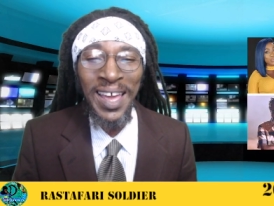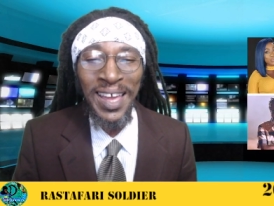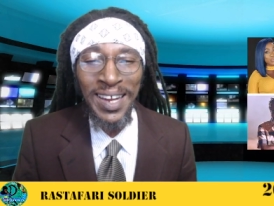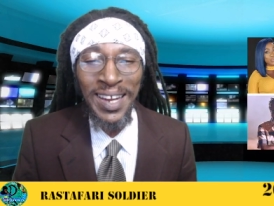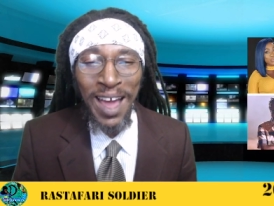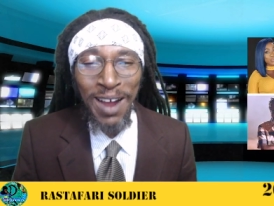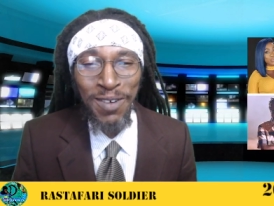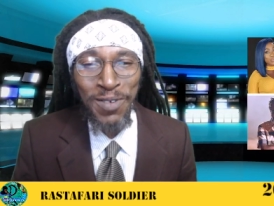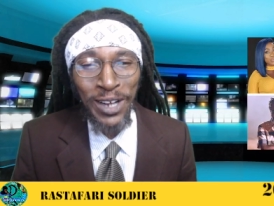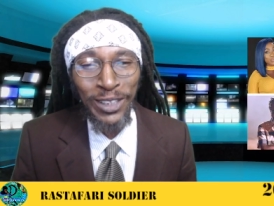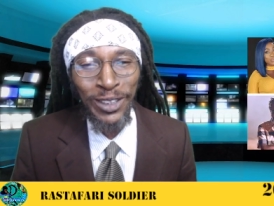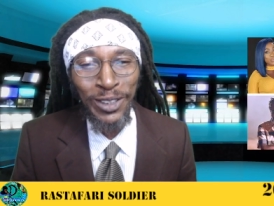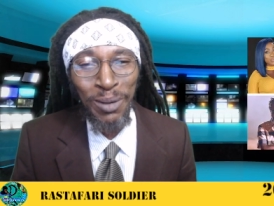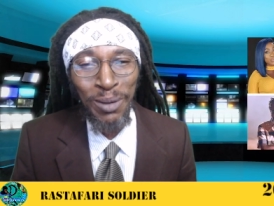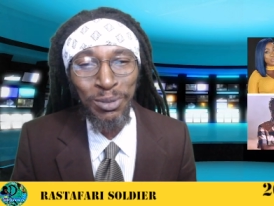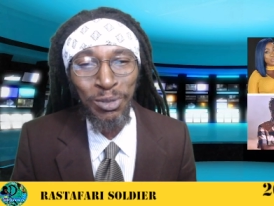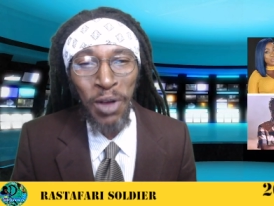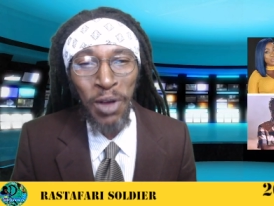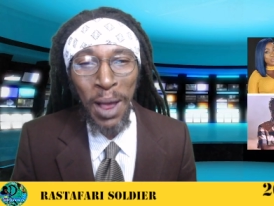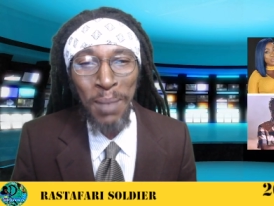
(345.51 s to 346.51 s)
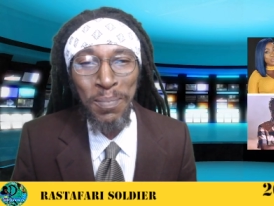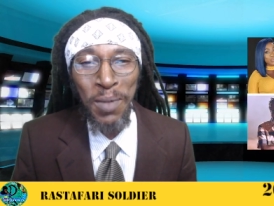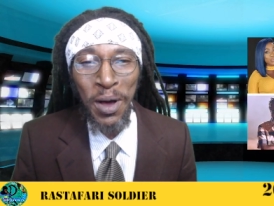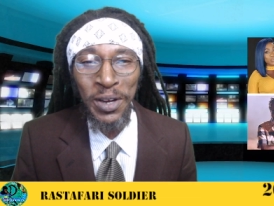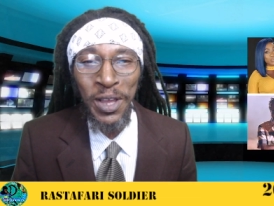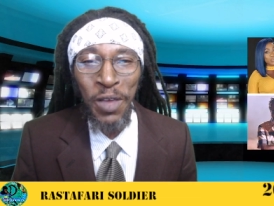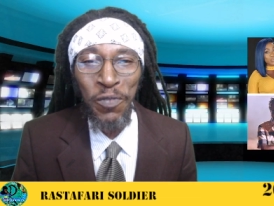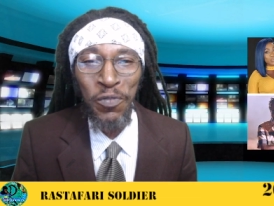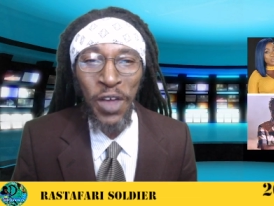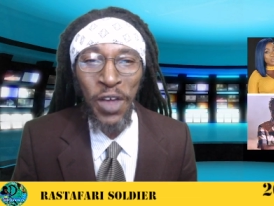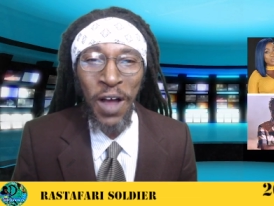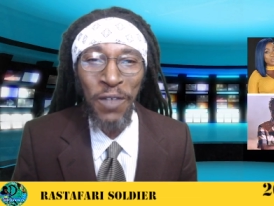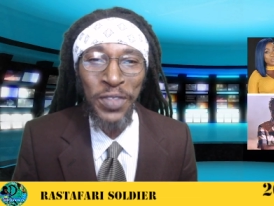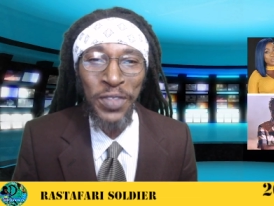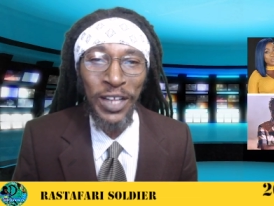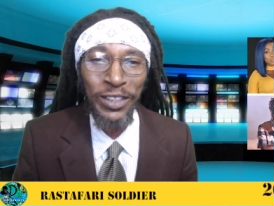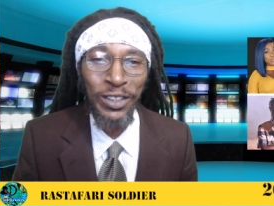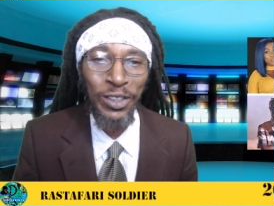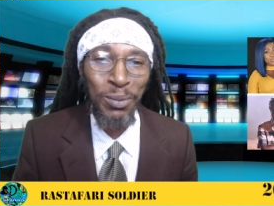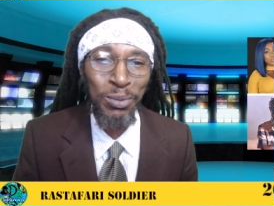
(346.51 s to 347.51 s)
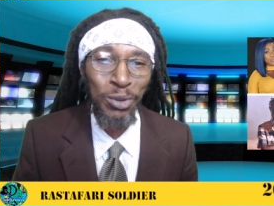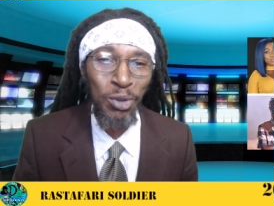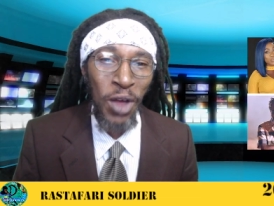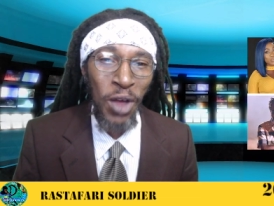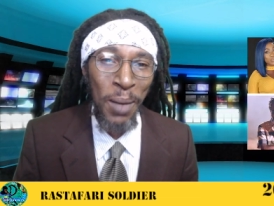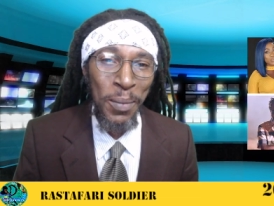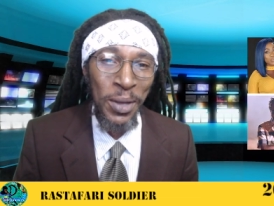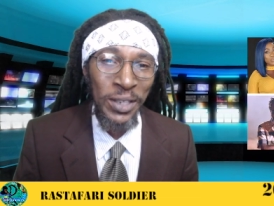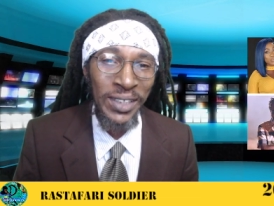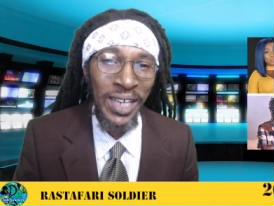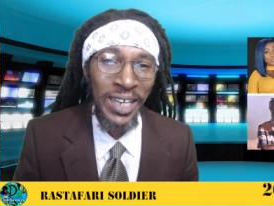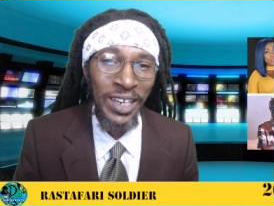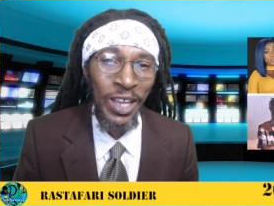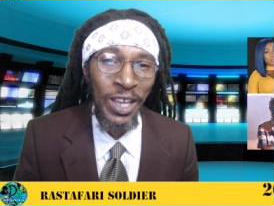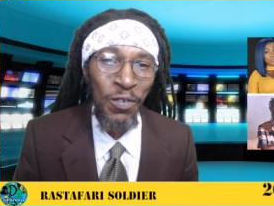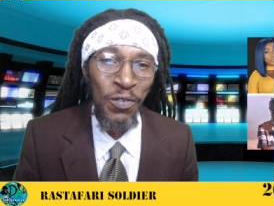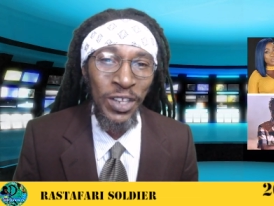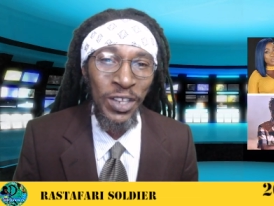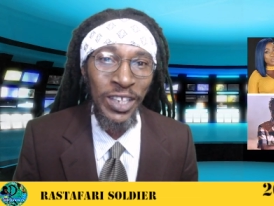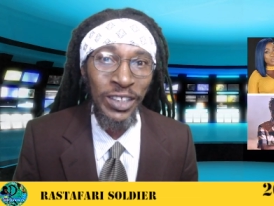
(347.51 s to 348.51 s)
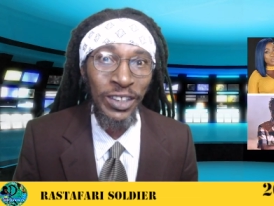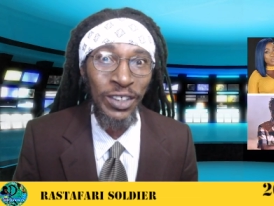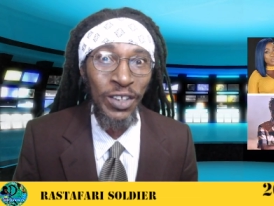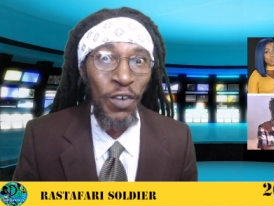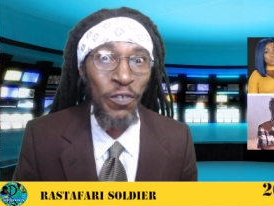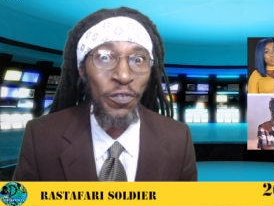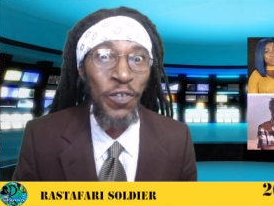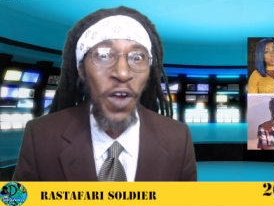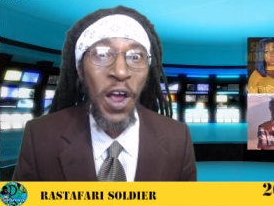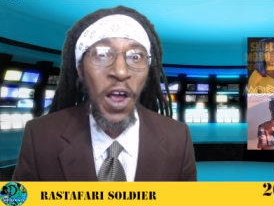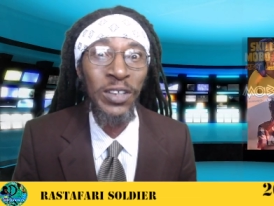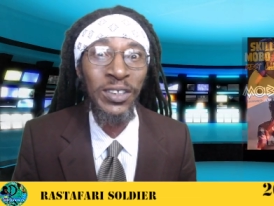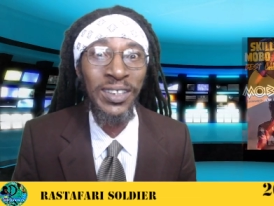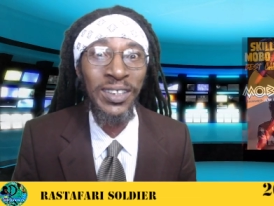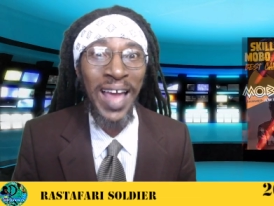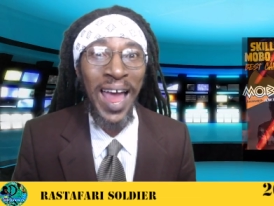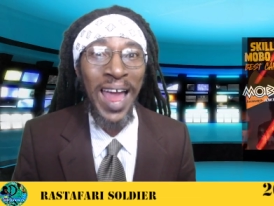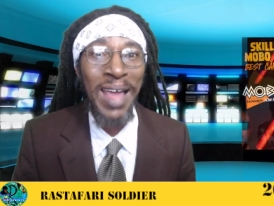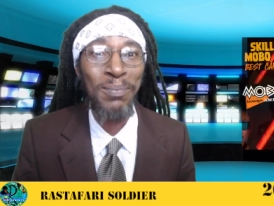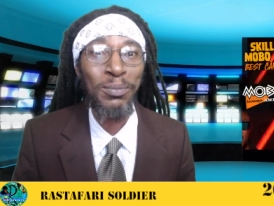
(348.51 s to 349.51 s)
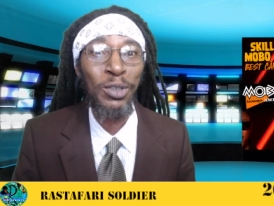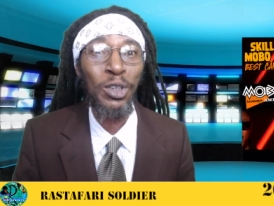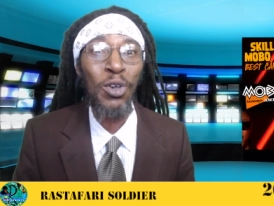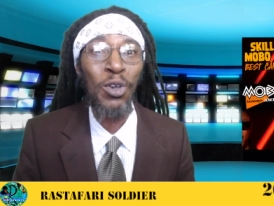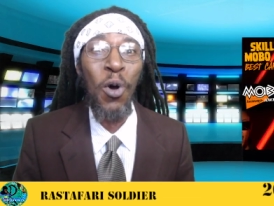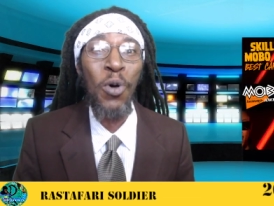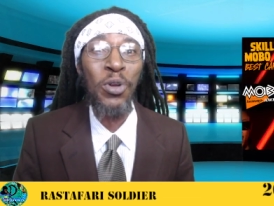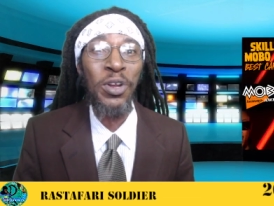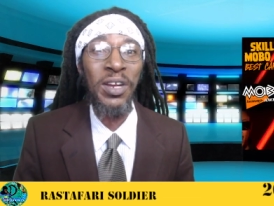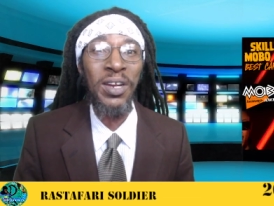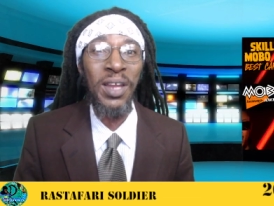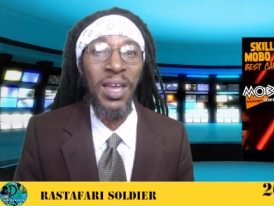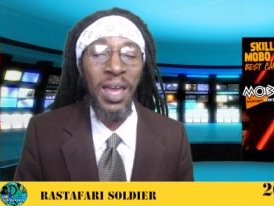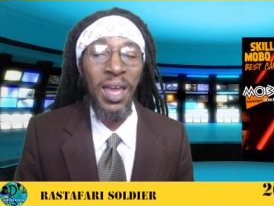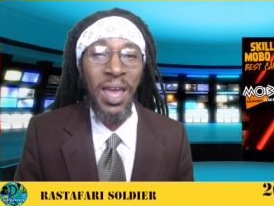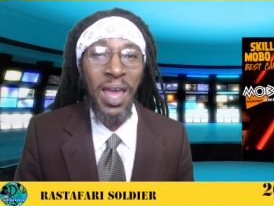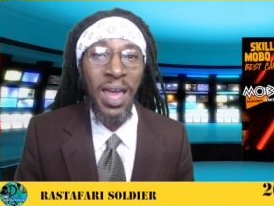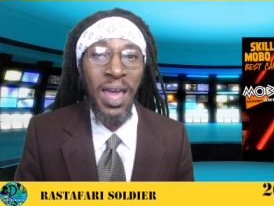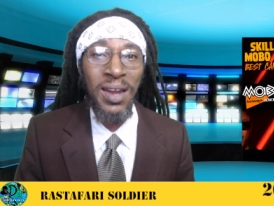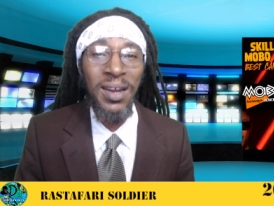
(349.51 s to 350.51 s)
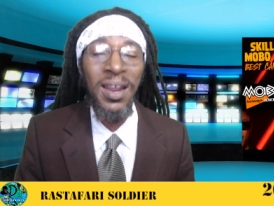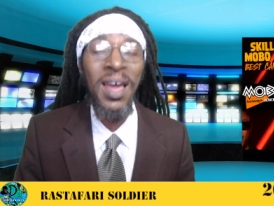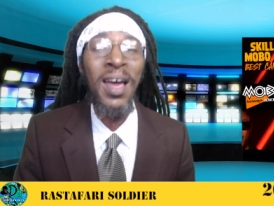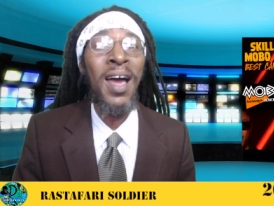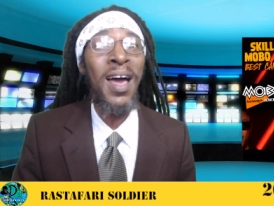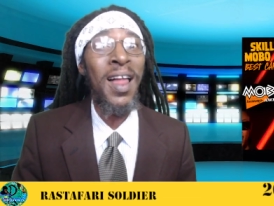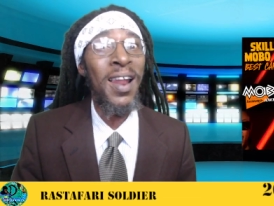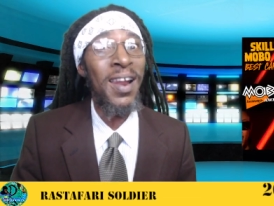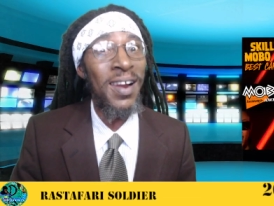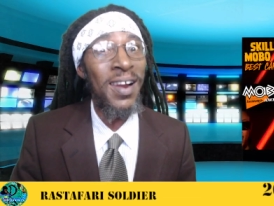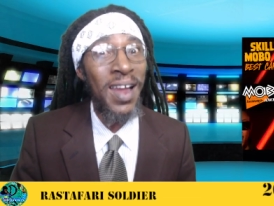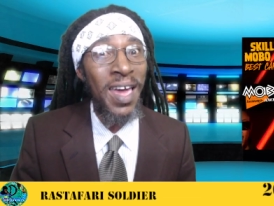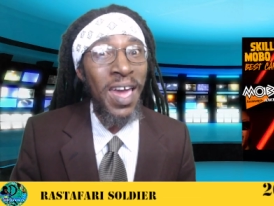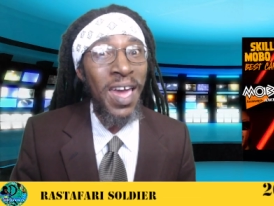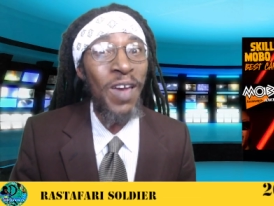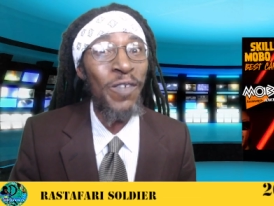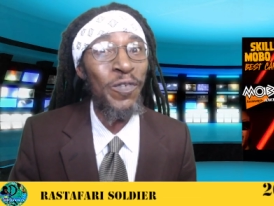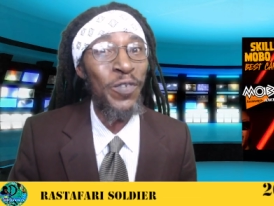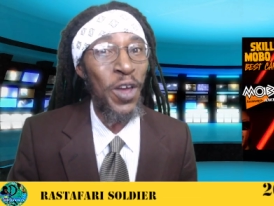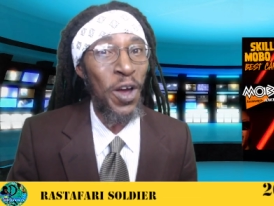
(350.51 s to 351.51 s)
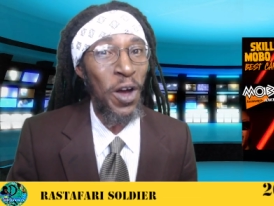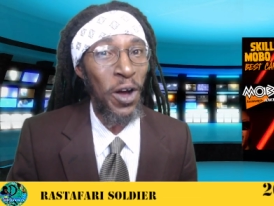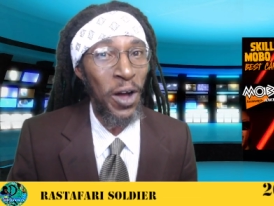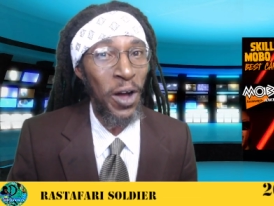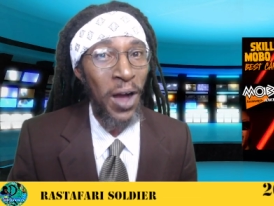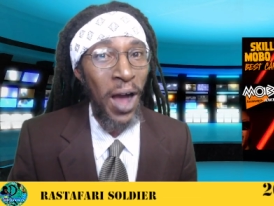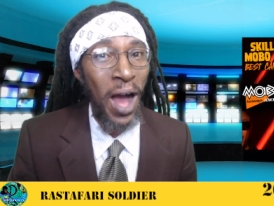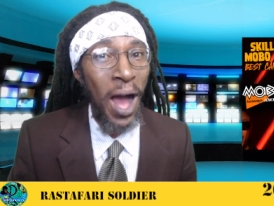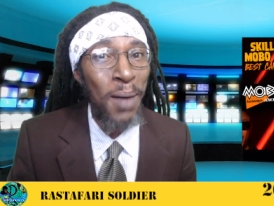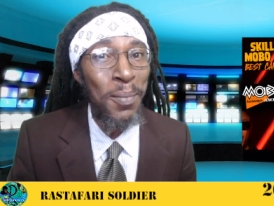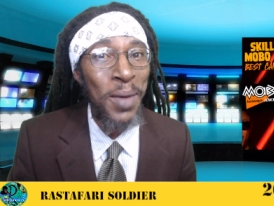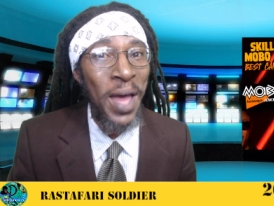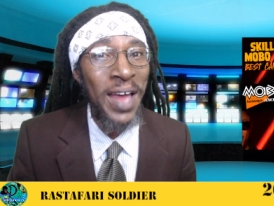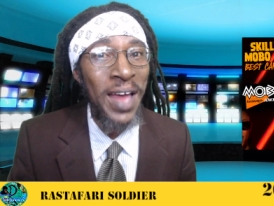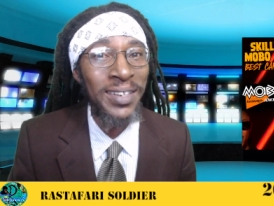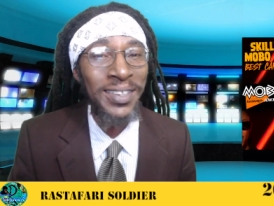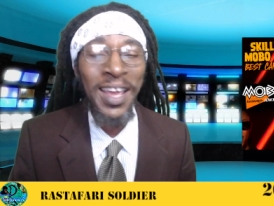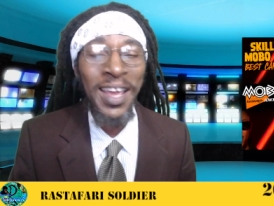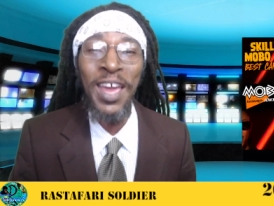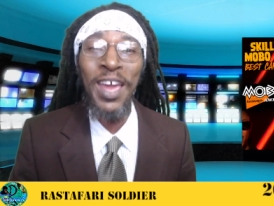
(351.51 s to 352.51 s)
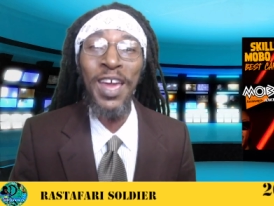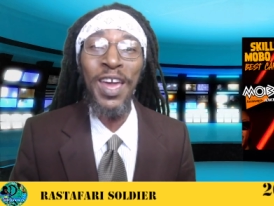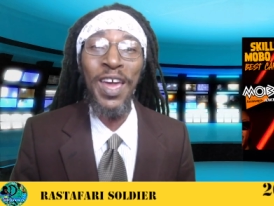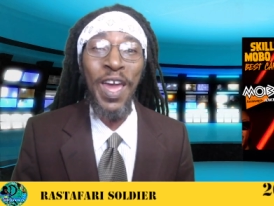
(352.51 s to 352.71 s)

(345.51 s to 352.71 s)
Hit that red subscribe button if you have not subscribed as yet. If it is your first time tuning in, leave your comment.